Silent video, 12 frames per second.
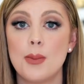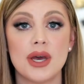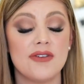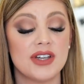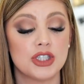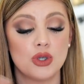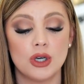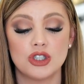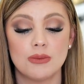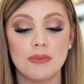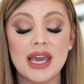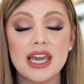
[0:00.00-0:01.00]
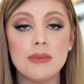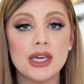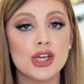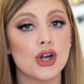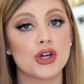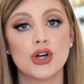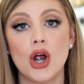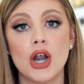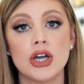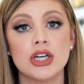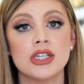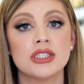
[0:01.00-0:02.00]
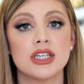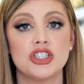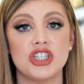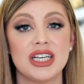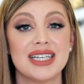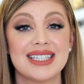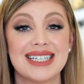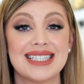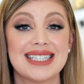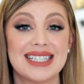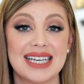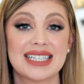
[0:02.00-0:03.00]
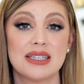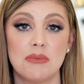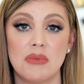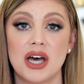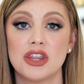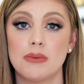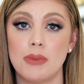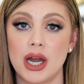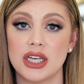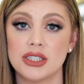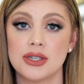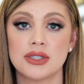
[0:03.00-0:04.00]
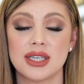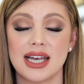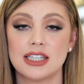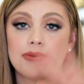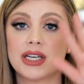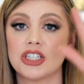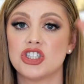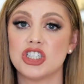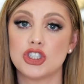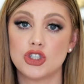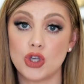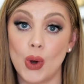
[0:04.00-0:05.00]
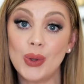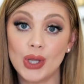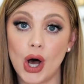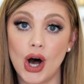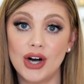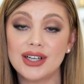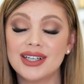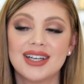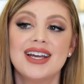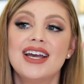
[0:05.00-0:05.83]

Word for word: But if it's Nordstrom Baby or Carter's, she is in 6-month bodysuits, and that's because she's so long.